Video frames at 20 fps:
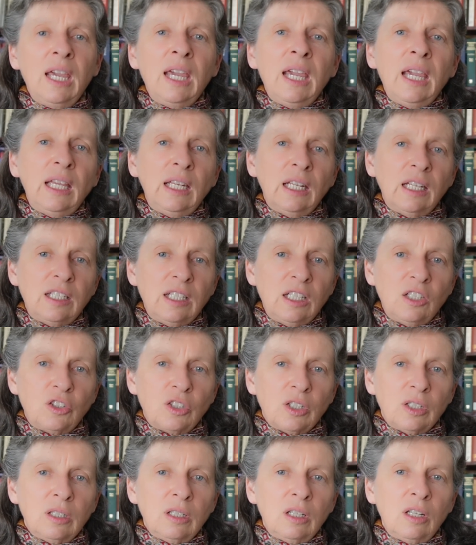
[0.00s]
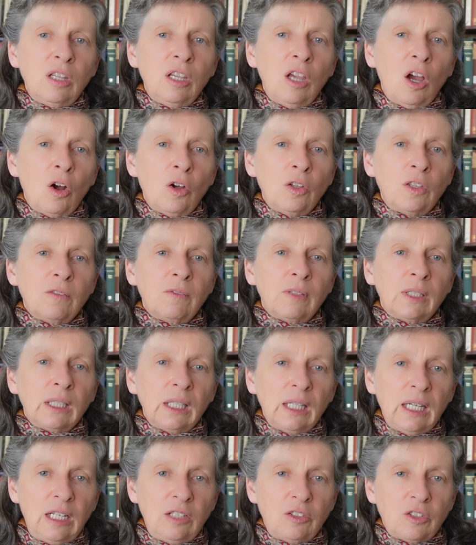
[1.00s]
In addition, the oath of
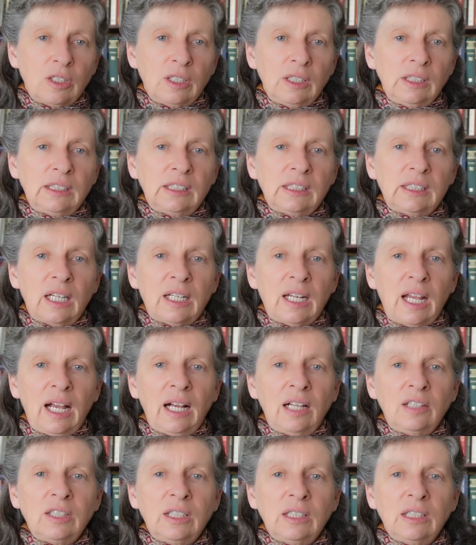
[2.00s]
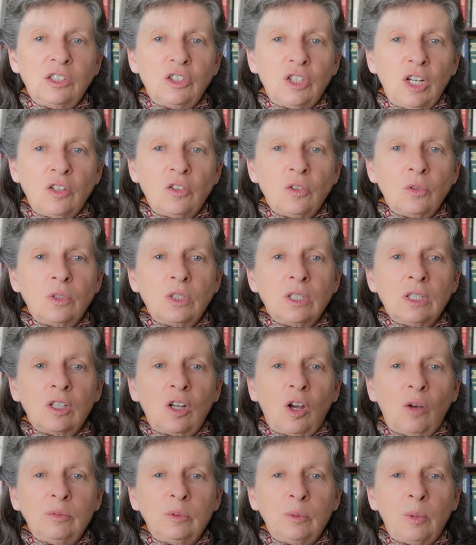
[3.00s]
allegiance set out in the schedule to the
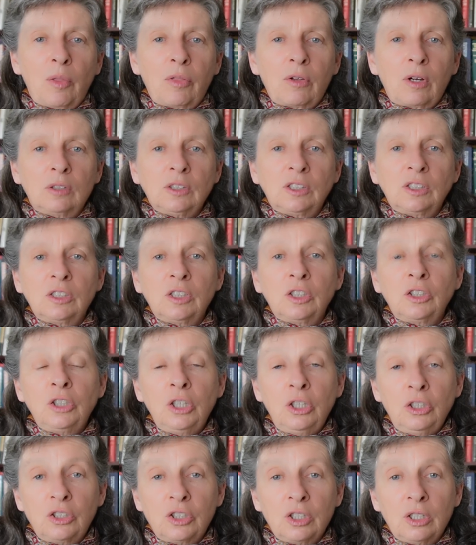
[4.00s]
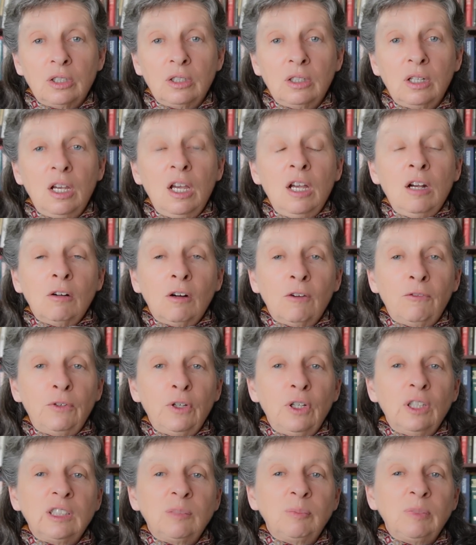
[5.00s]
Commonwealth Constitution
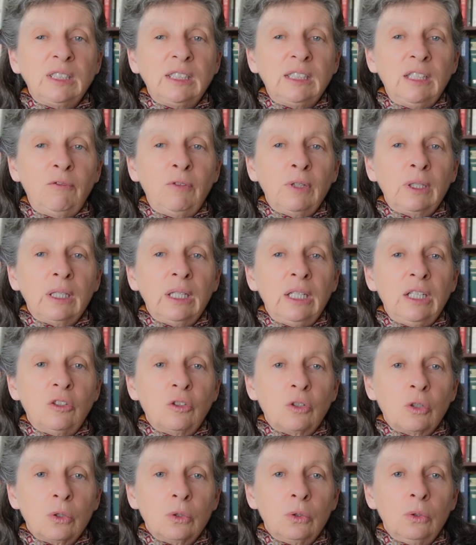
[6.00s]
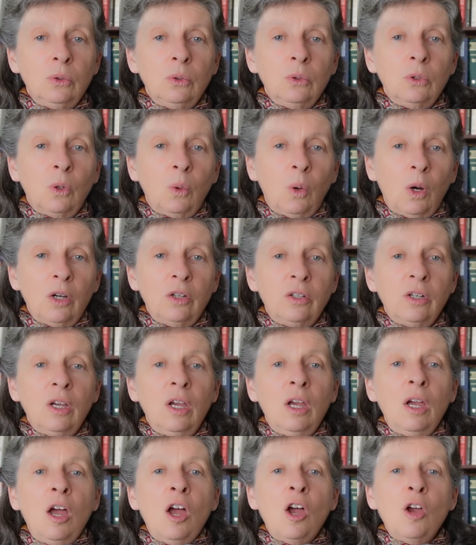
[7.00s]
refers specifically to, quote,
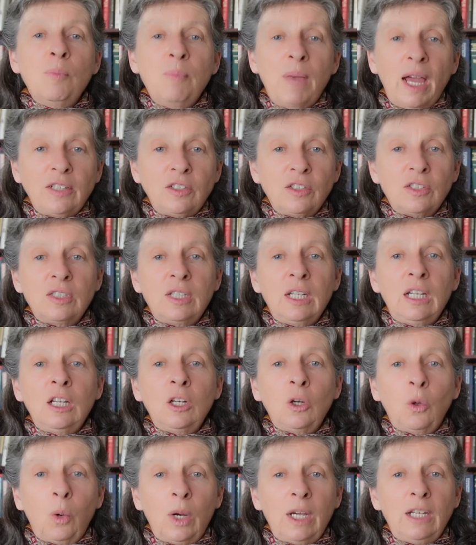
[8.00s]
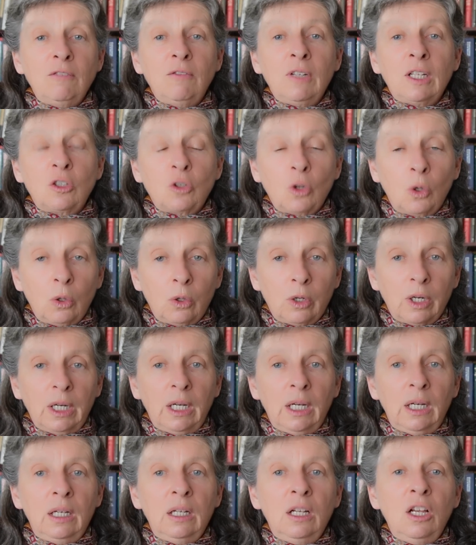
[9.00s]
Her Majesty Queen
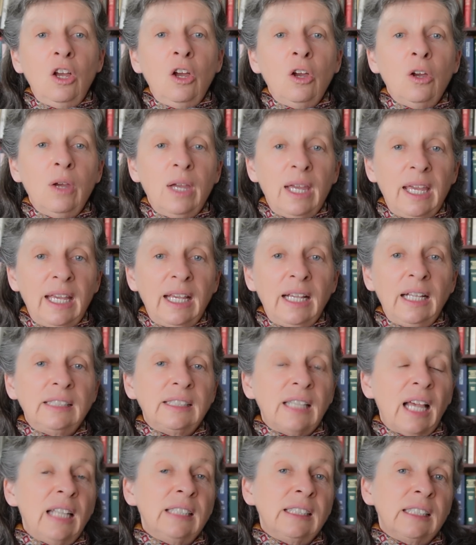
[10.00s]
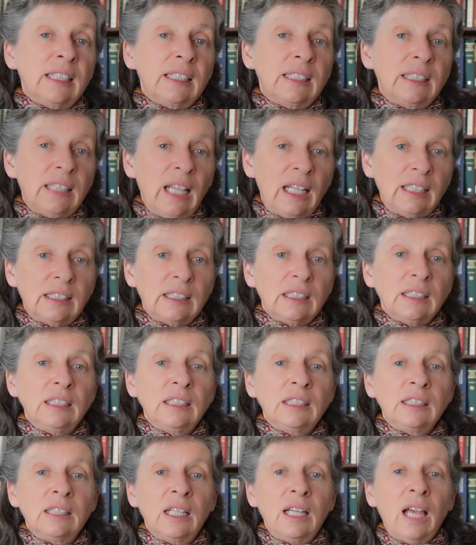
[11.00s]
Victoria, her heirs and
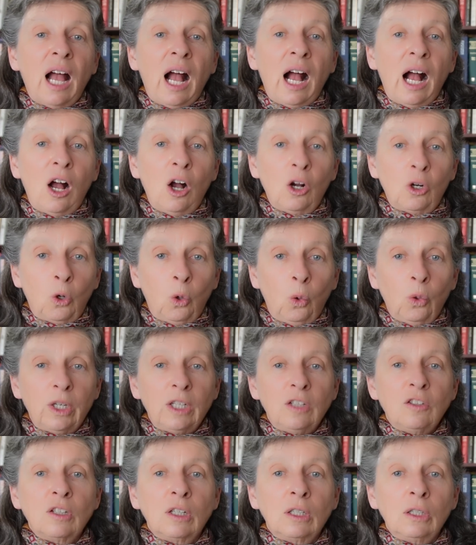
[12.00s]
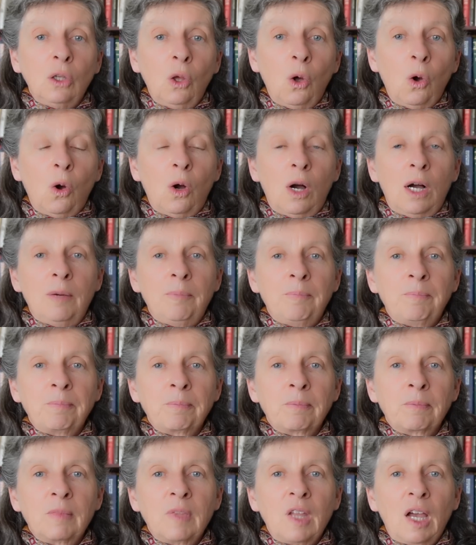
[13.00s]
successors, according to law,
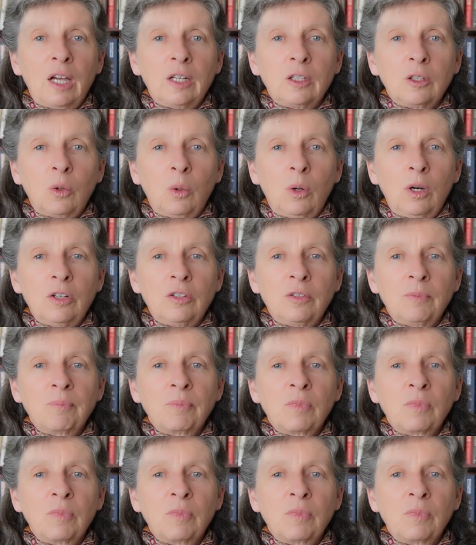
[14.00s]
unquote.